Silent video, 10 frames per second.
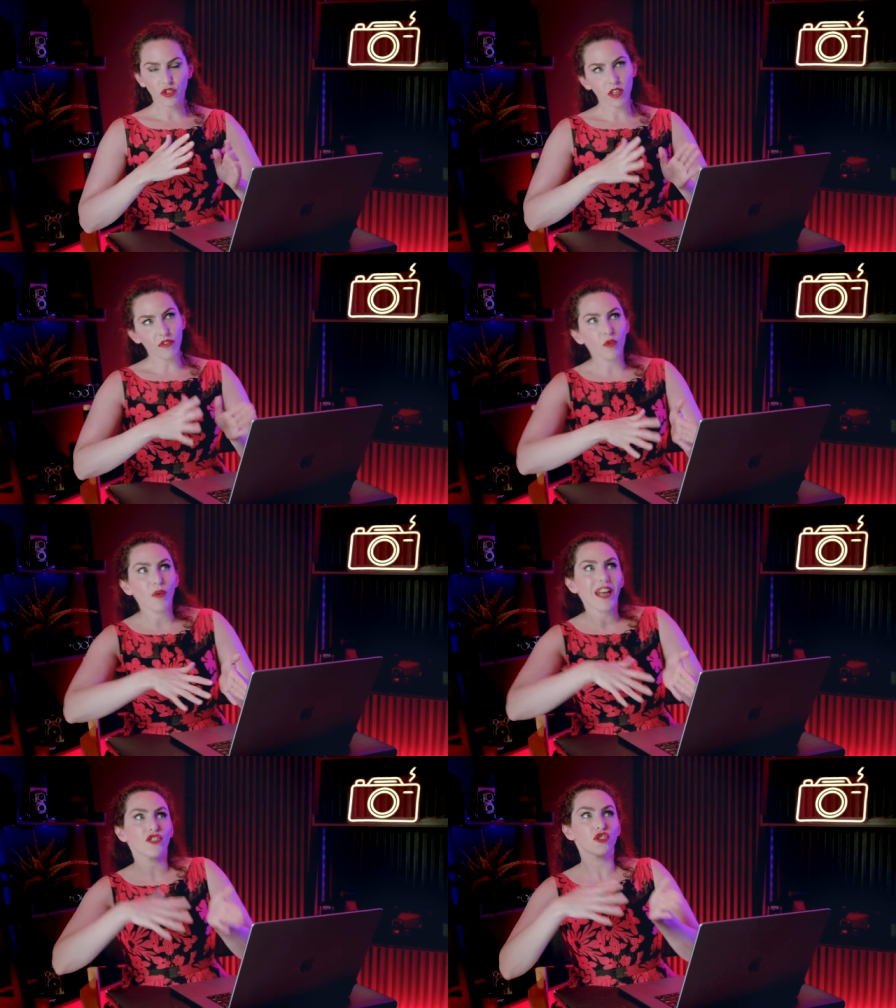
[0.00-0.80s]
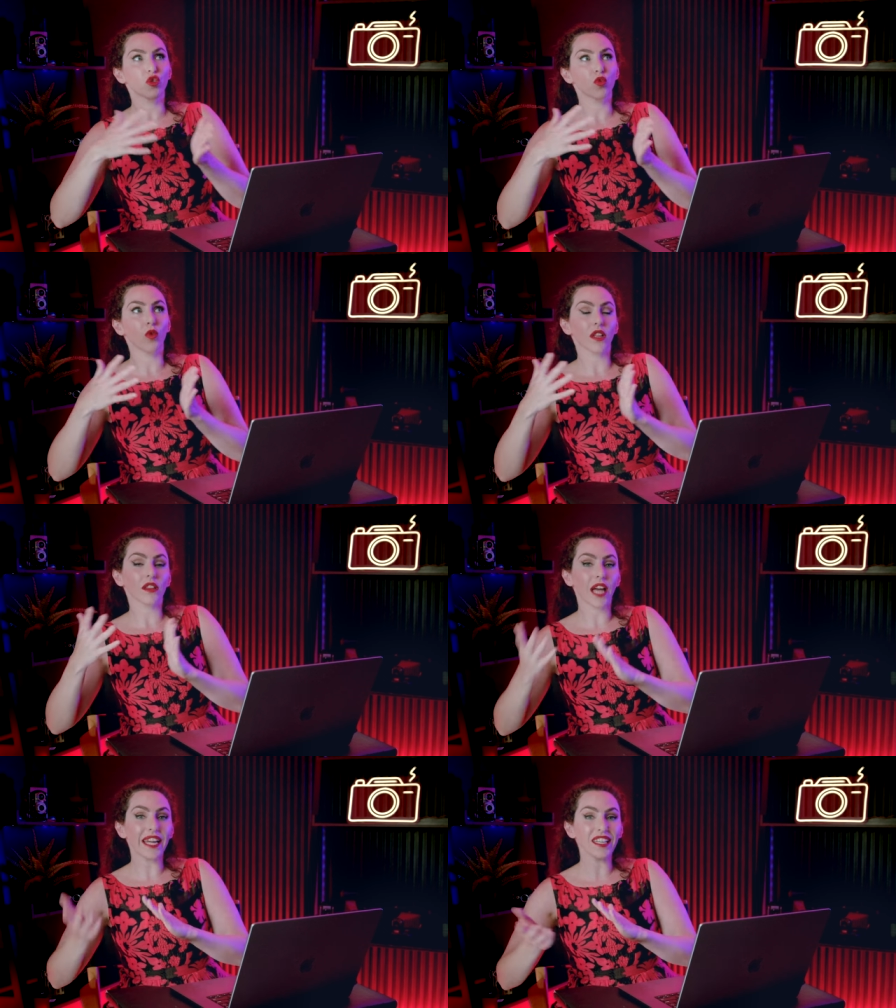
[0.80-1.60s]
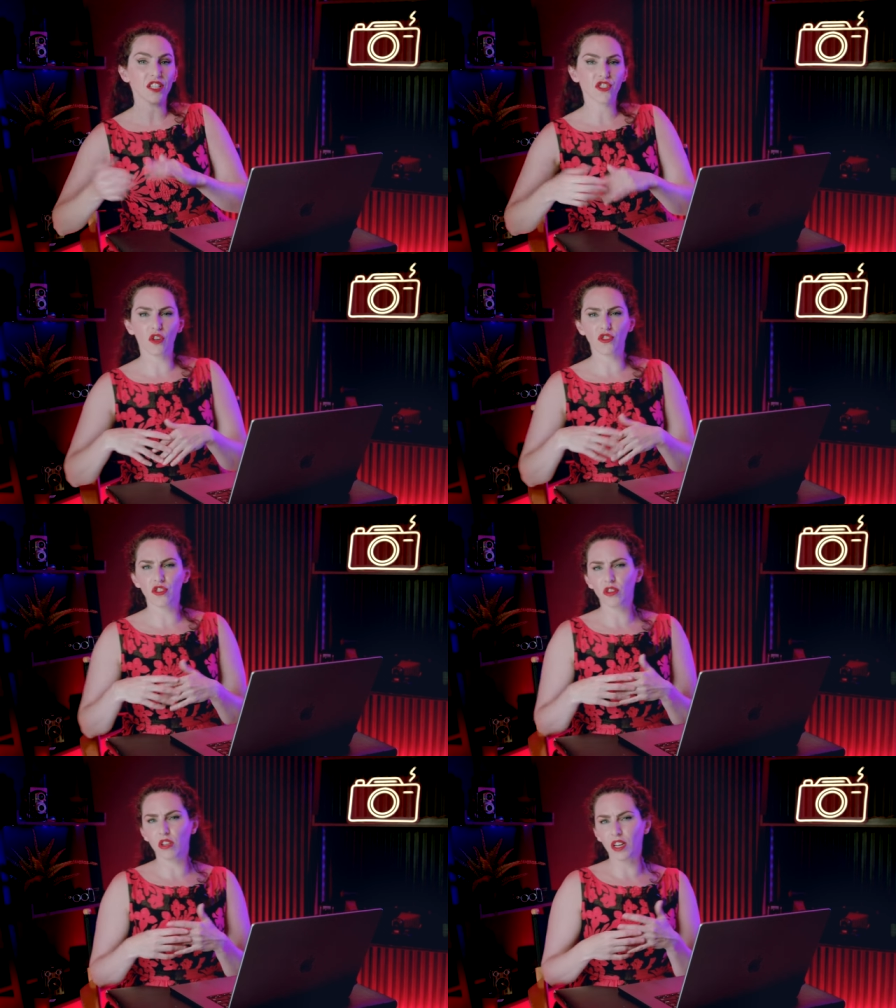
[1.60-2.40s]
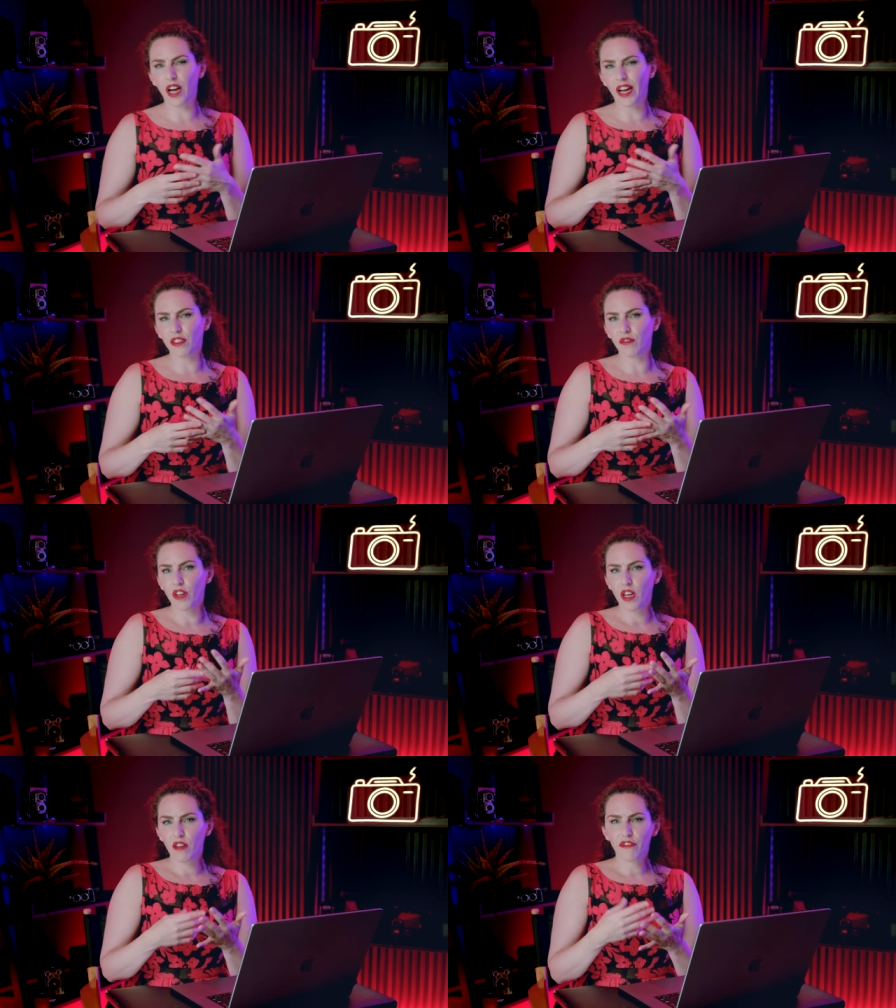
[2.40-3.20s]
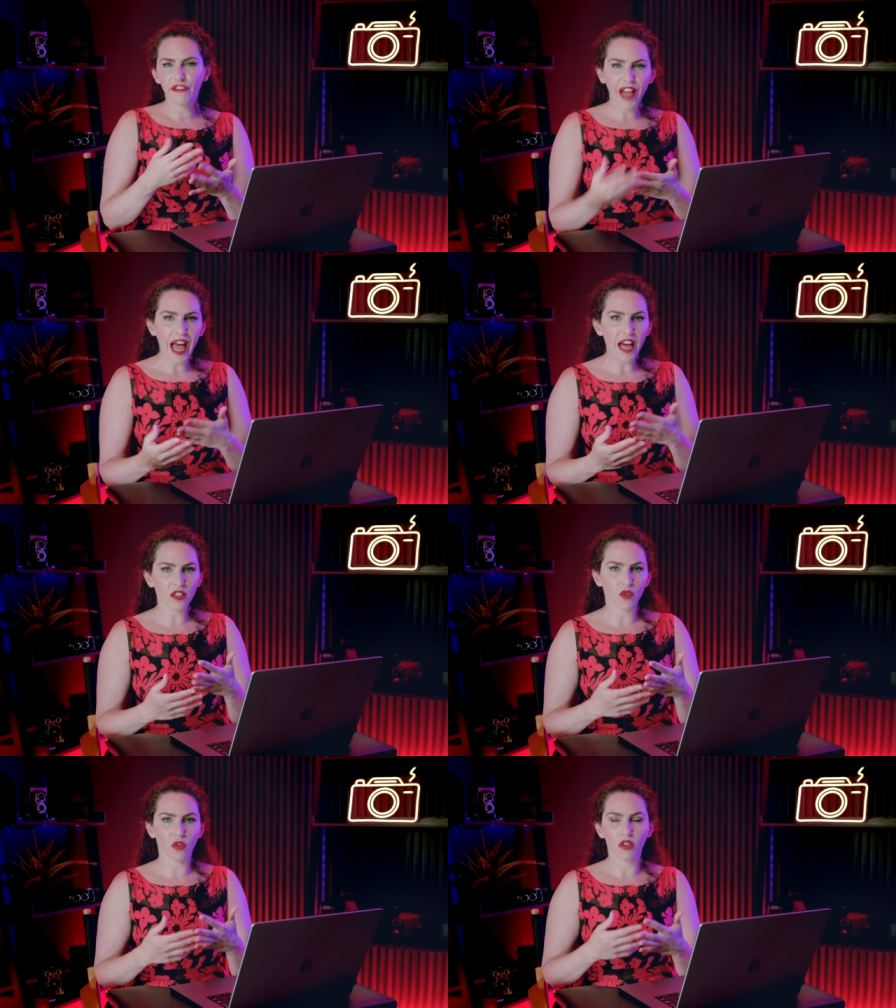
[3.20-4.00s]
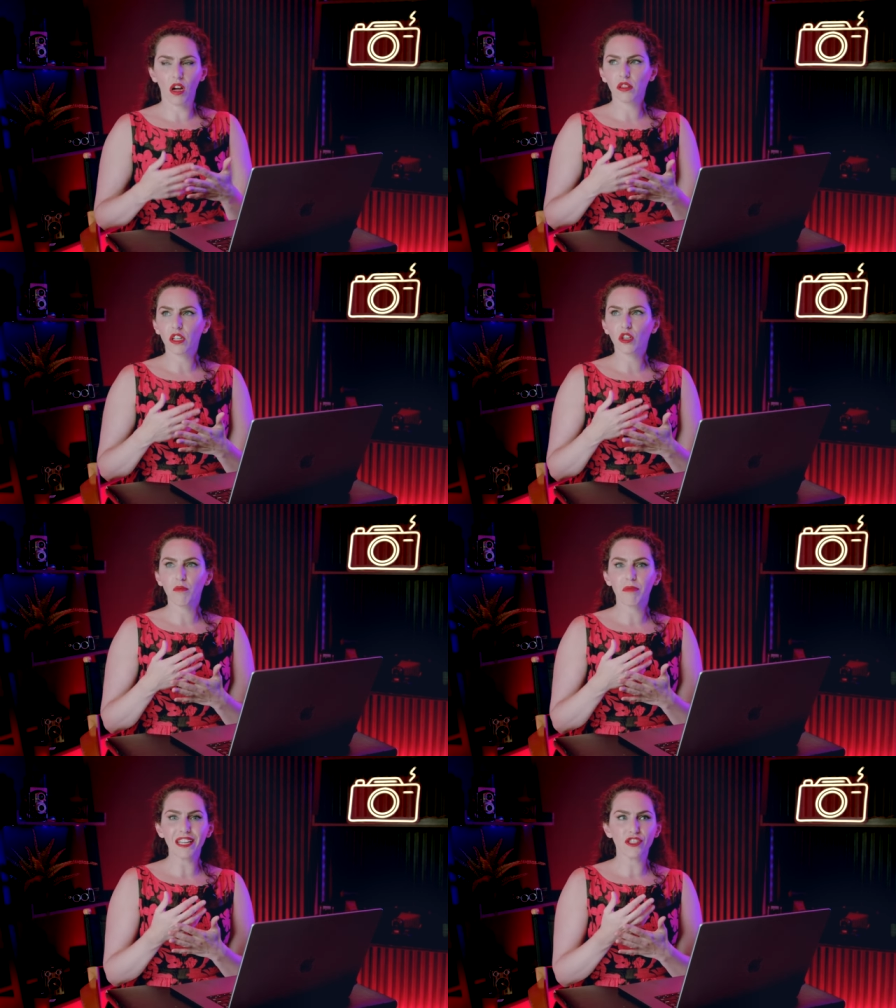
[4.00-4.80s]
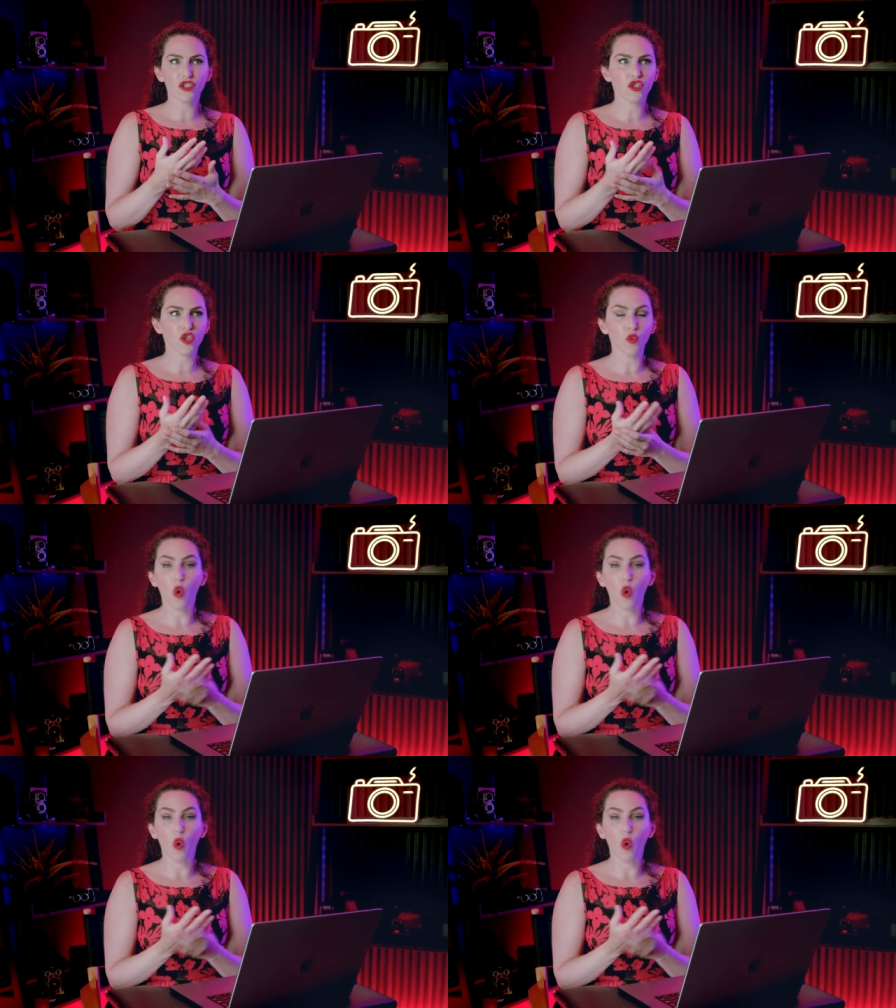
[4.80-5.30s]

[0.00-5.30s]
If the red is too light, it starts to look kind of flat or a little bit too